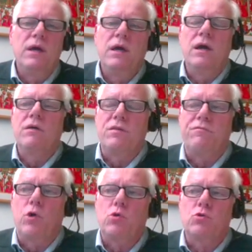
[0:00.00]
the
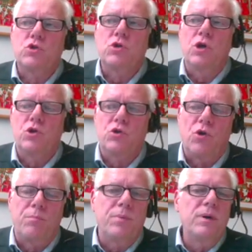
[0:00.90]
focus
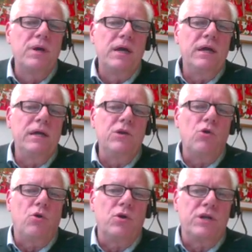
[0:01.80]
crop, in
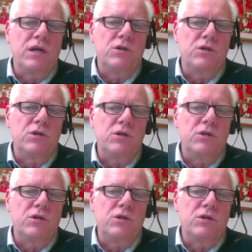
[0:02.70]
order
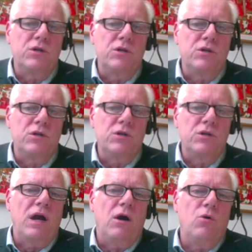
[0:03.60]
to also work
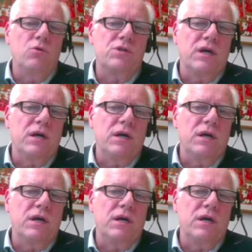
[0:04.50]
out